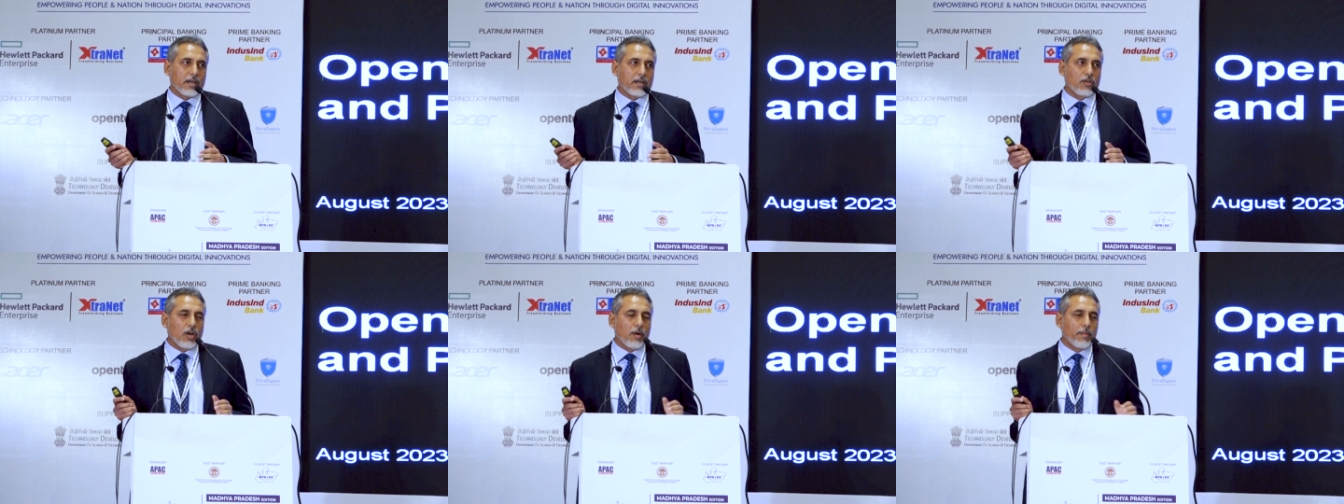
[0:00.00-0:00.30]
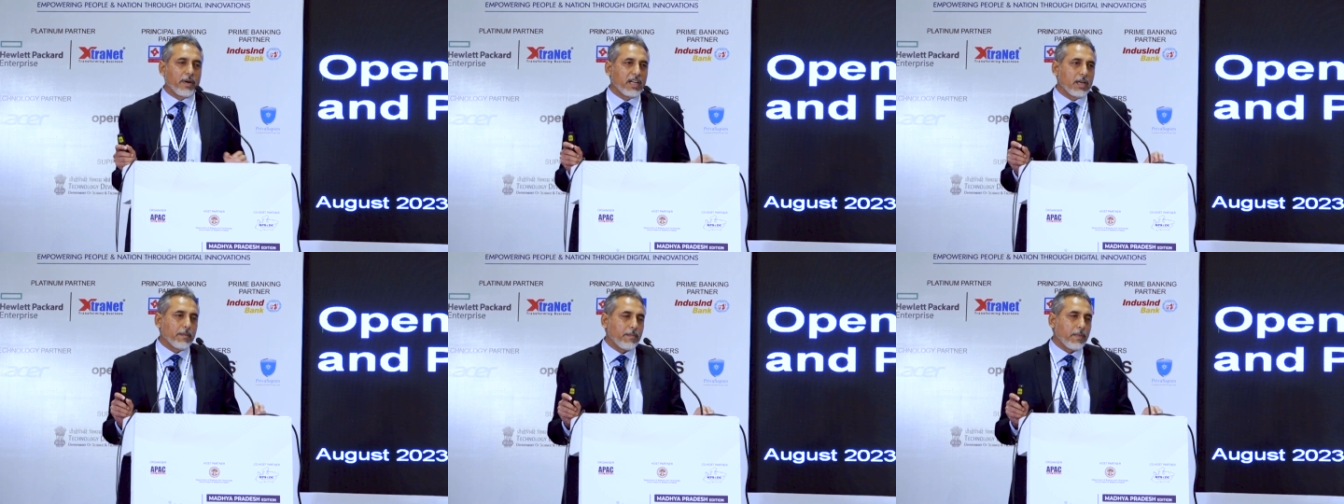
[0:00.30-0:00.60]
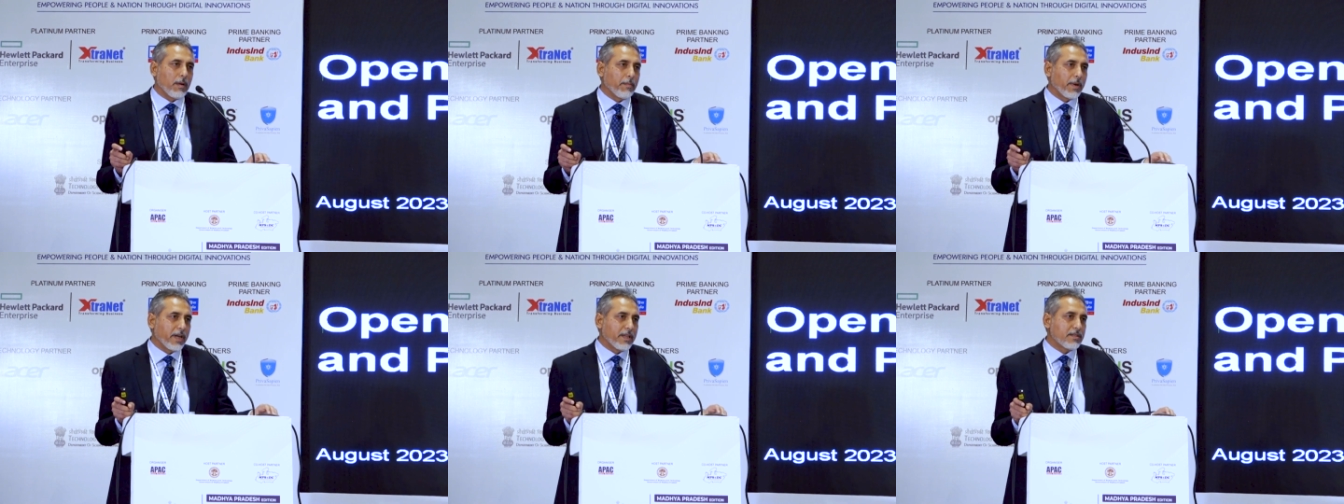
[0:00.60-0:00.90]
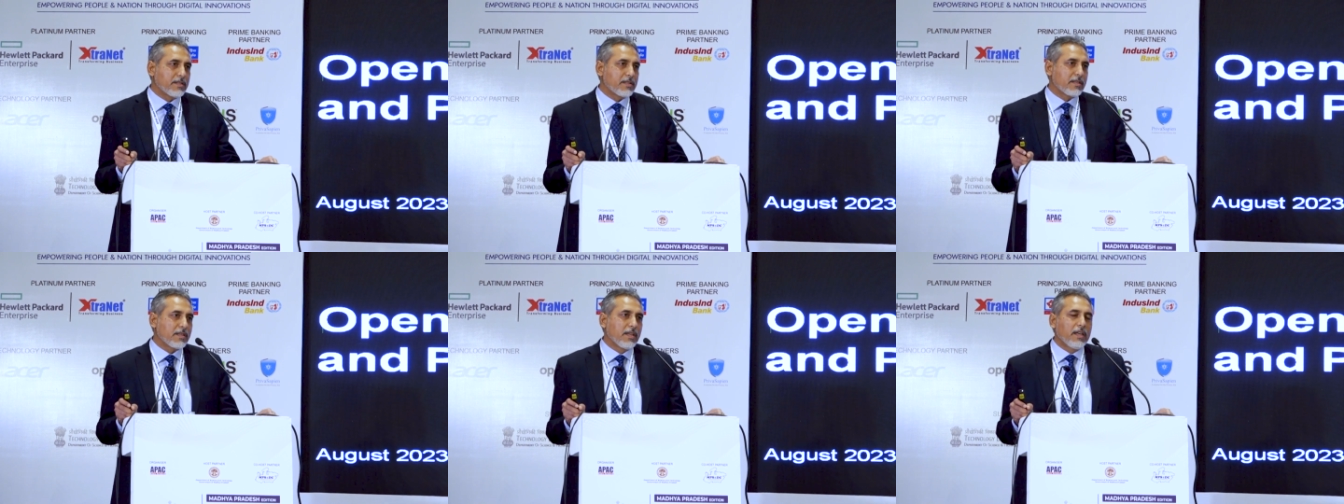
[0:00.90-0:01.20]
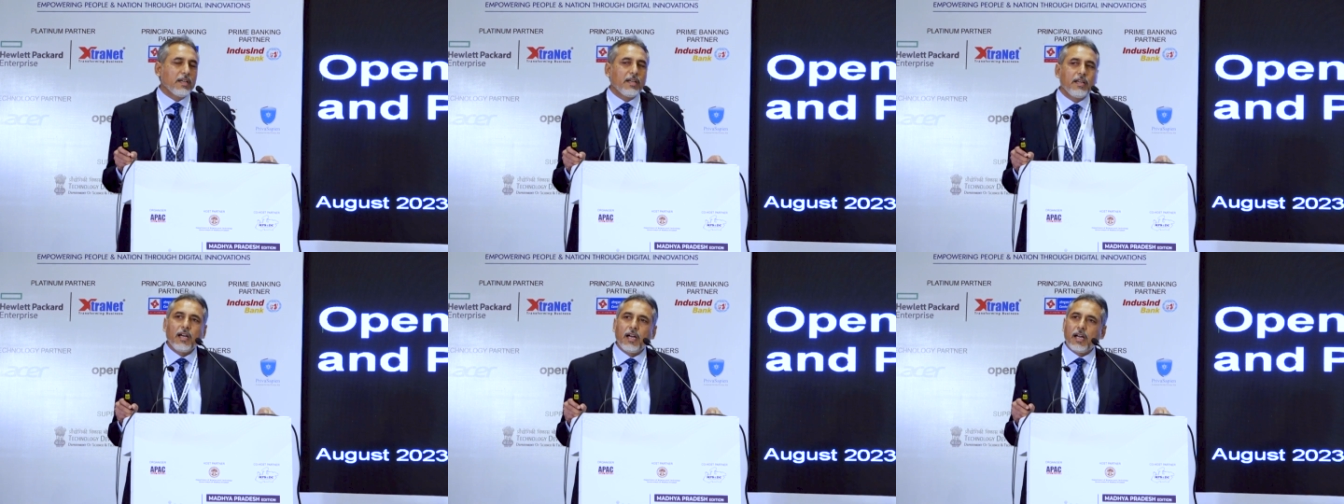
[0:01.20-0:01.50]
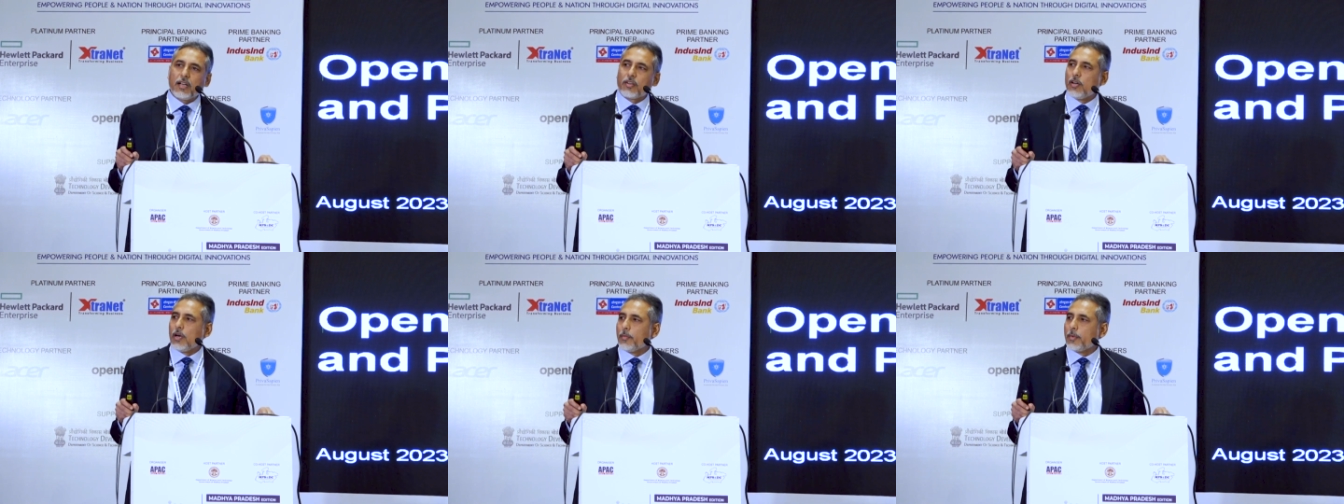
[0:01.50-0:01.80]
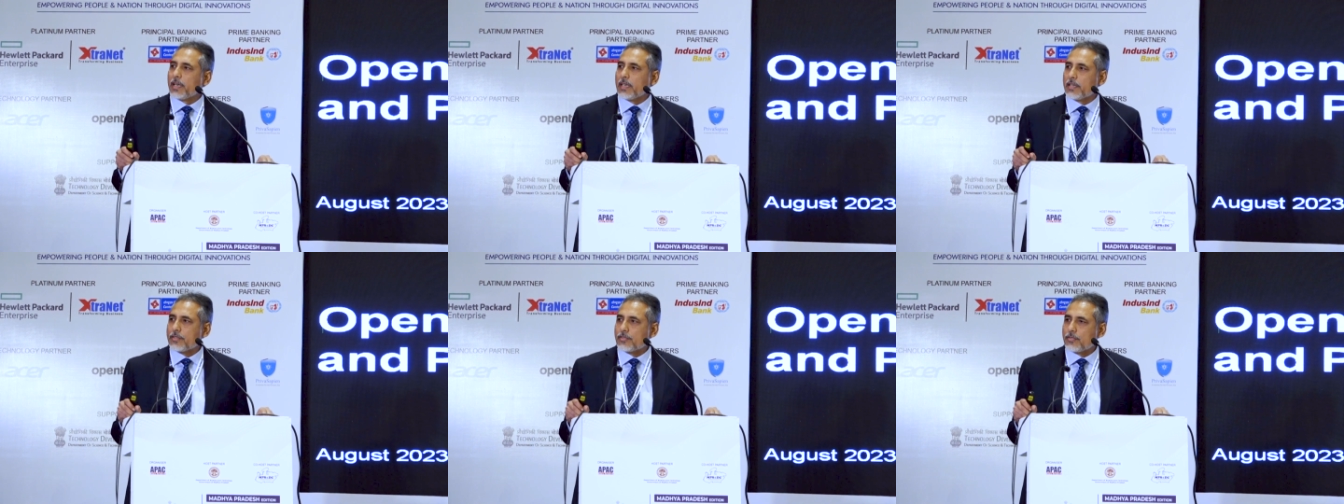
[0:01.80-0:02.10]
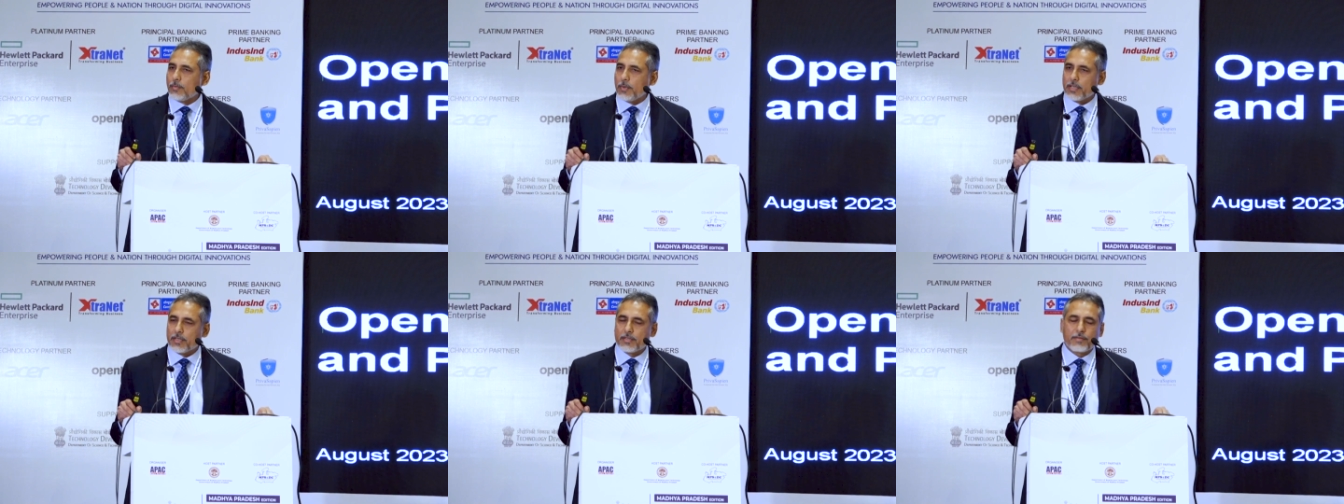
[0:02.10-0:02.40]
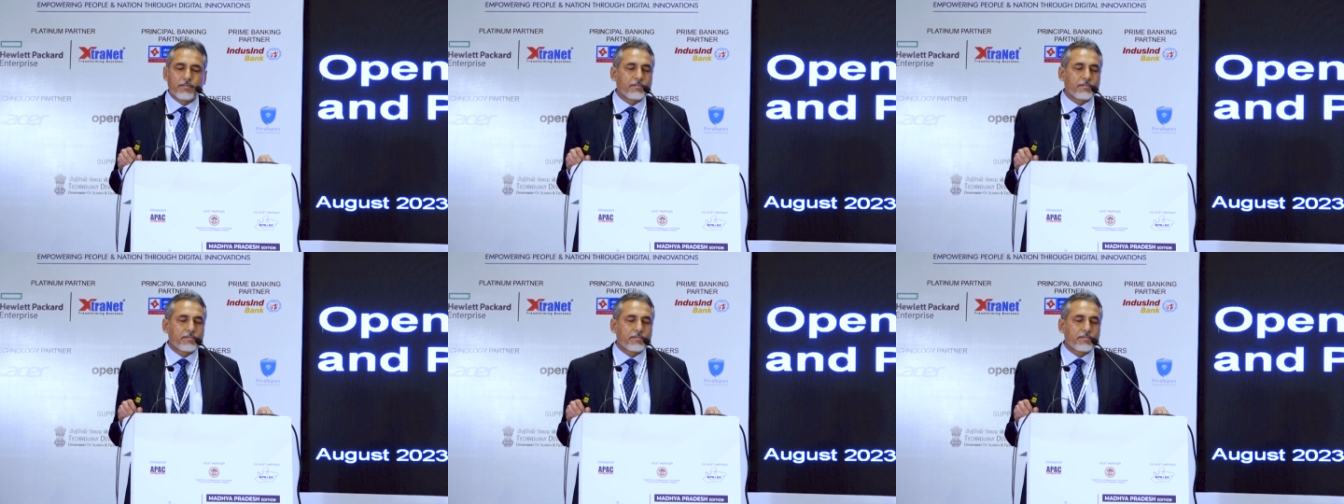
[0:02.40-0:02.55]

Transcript: government departments and government customers.